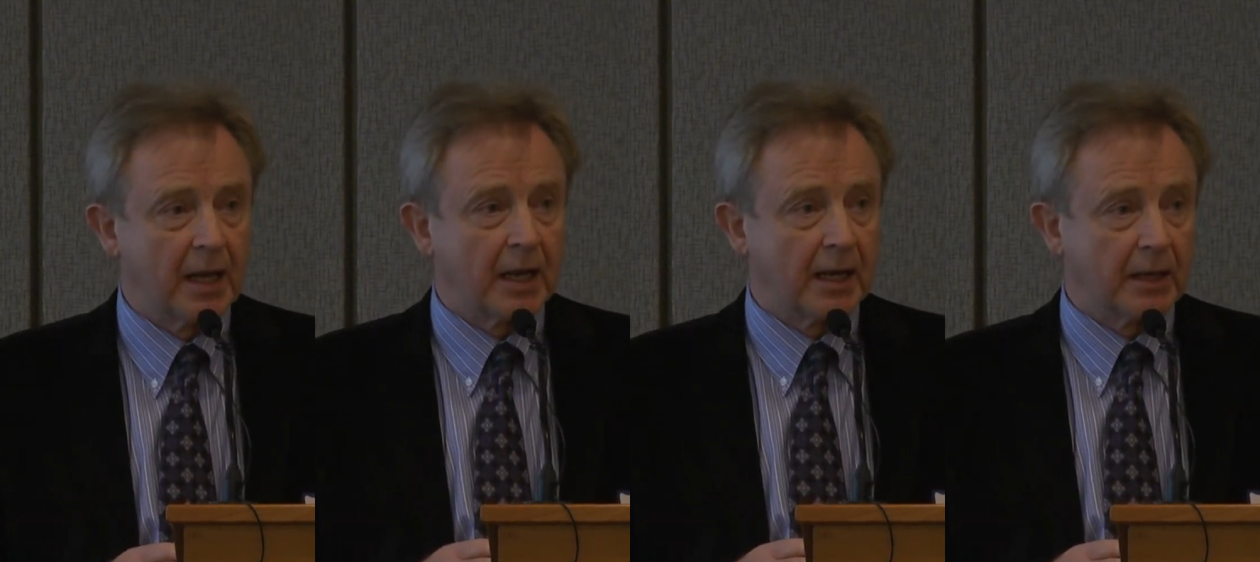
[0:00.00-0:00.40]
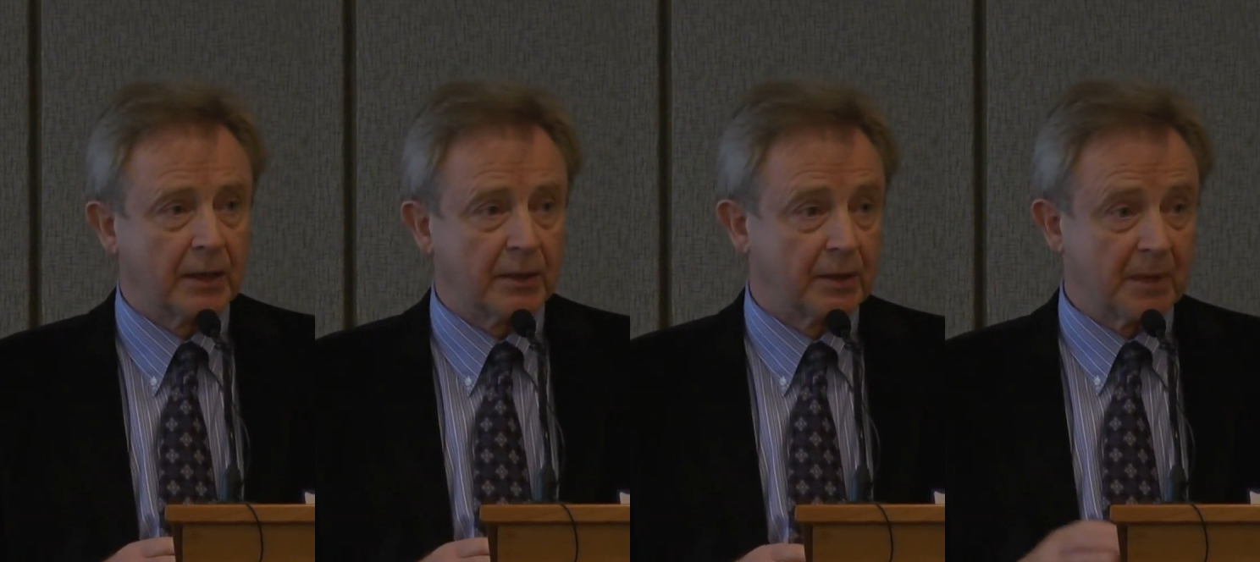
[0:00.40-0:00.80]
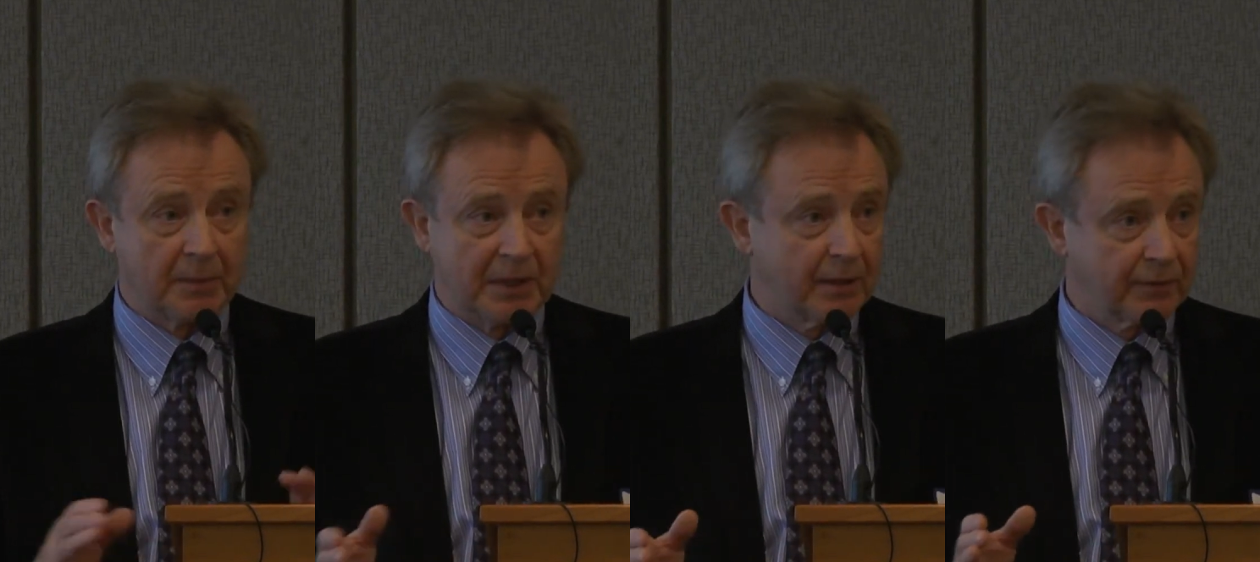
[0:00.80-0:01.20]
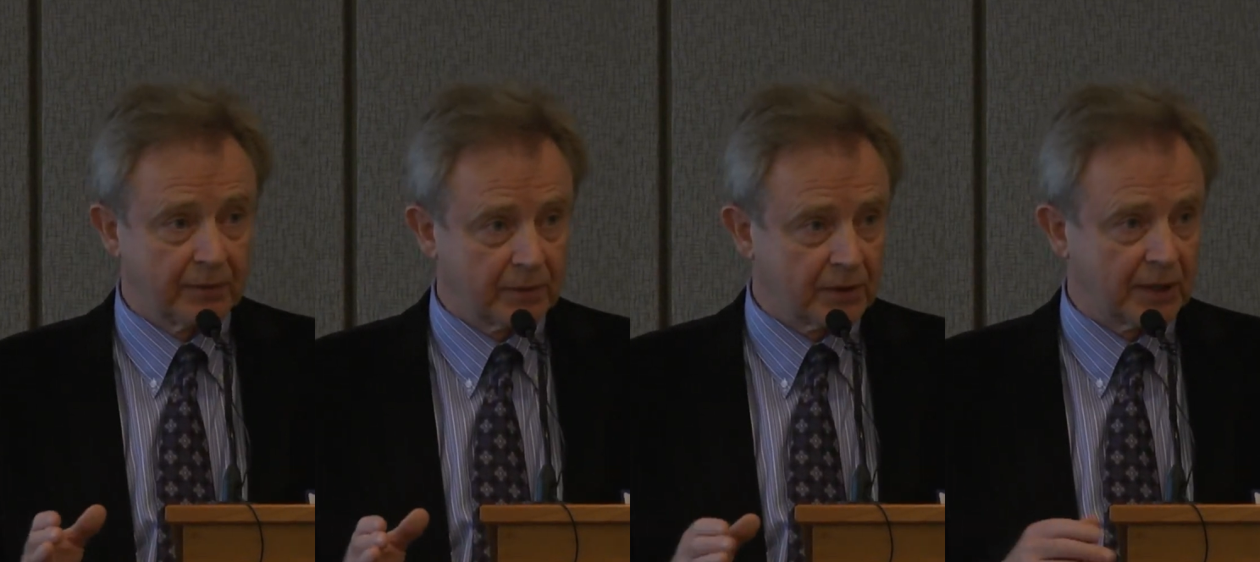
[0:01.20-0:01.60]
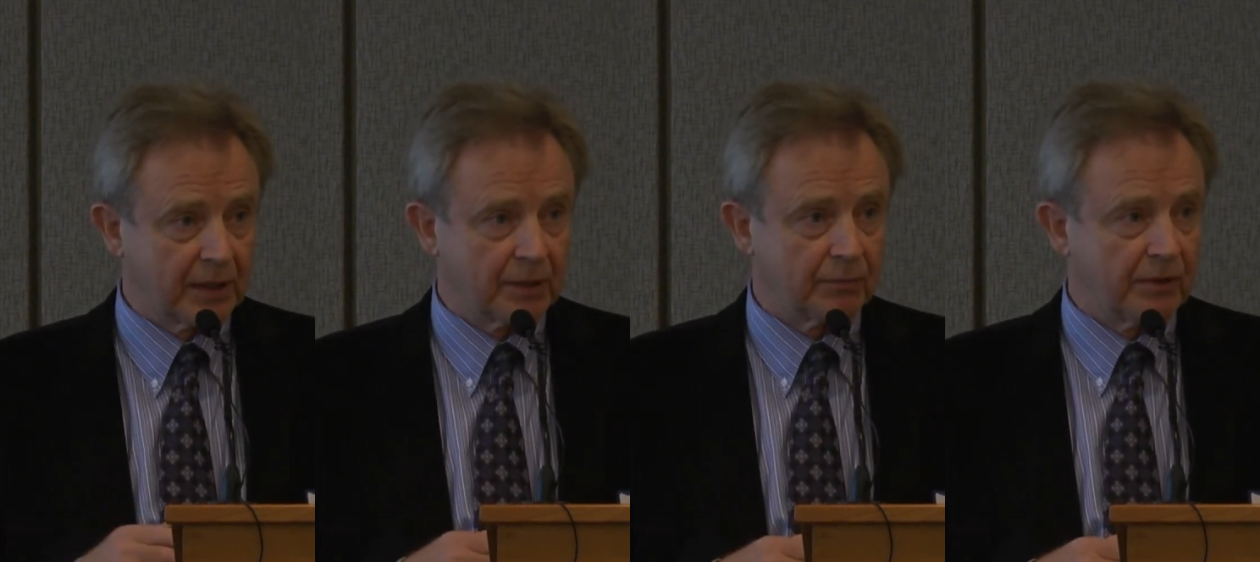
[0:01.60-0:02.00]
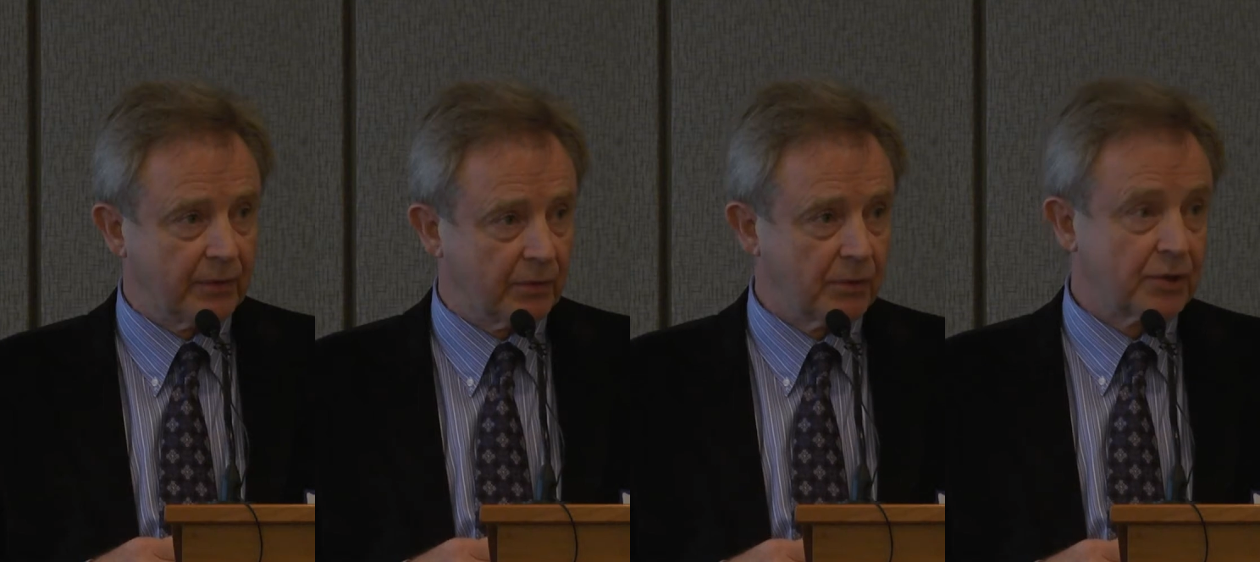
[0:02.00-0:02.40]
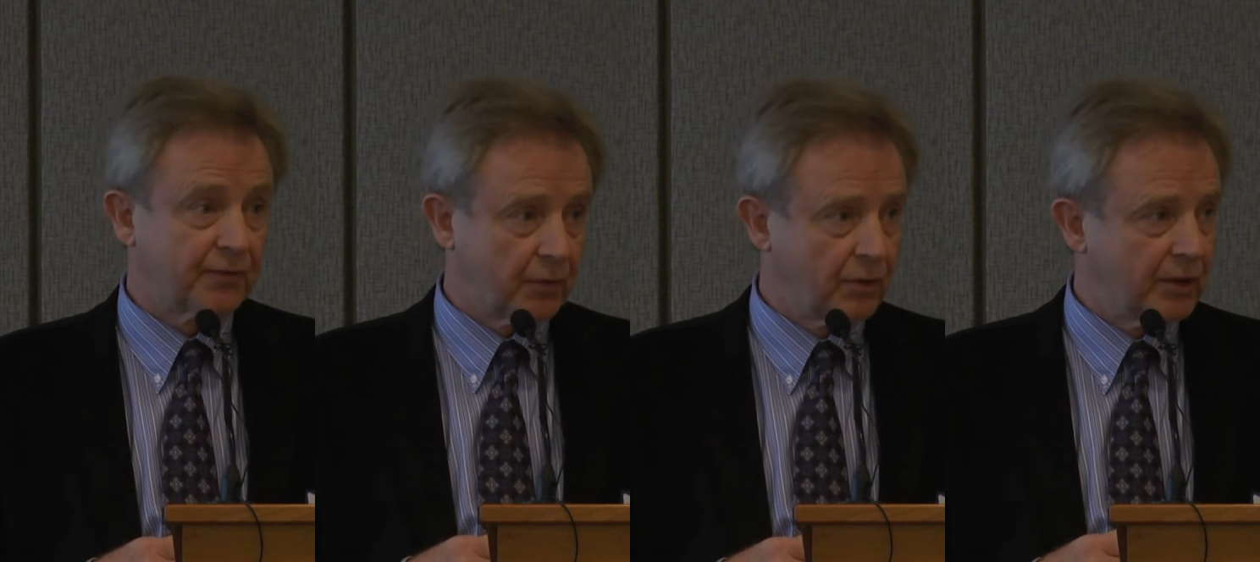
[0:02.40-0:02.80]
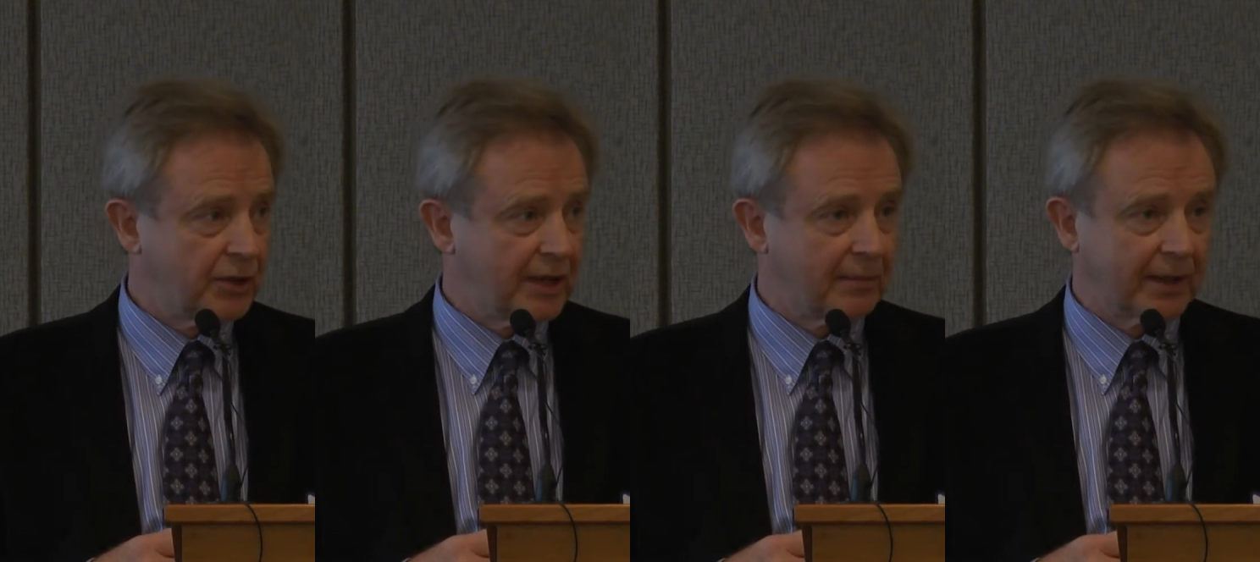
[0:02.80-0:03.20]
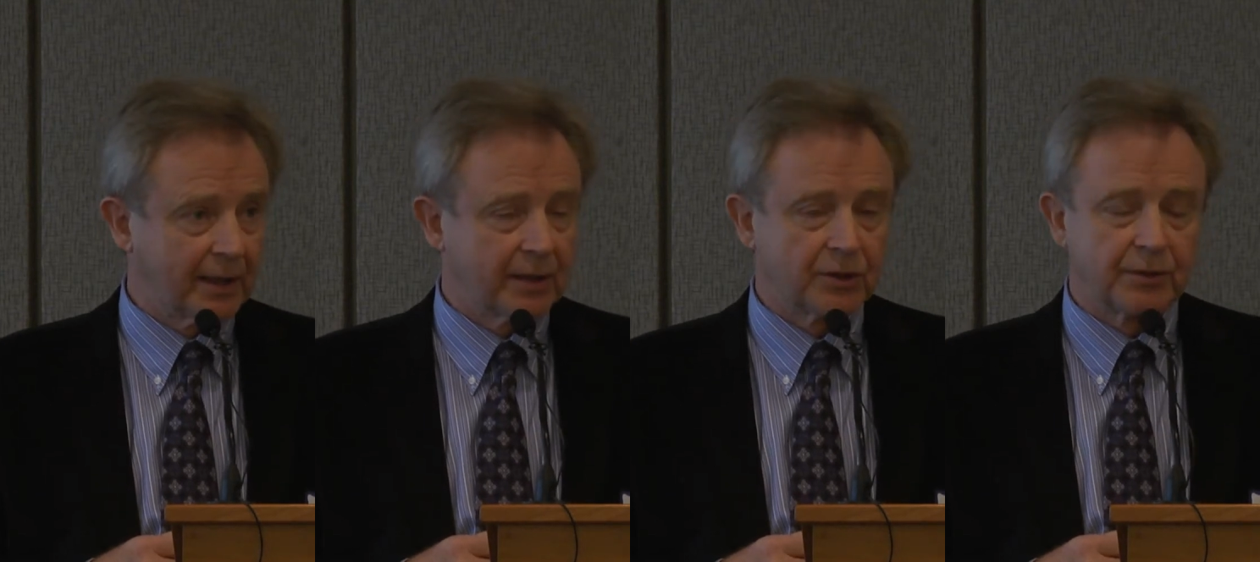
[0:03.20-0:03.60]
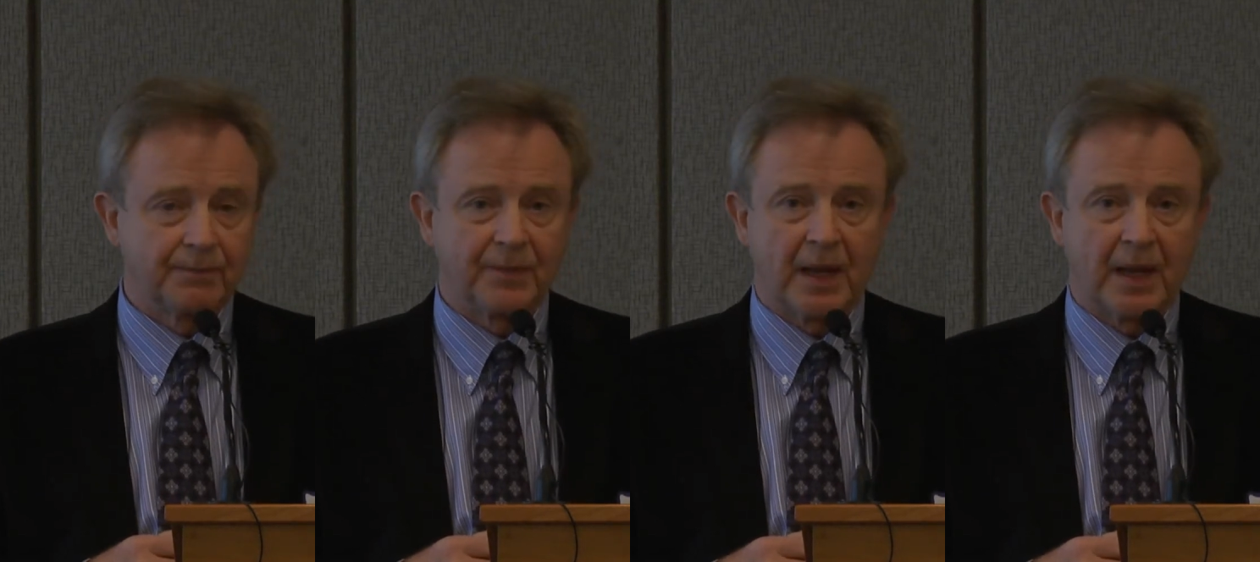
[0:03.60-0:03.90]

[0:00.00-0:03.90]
There may be different reviewers for each application.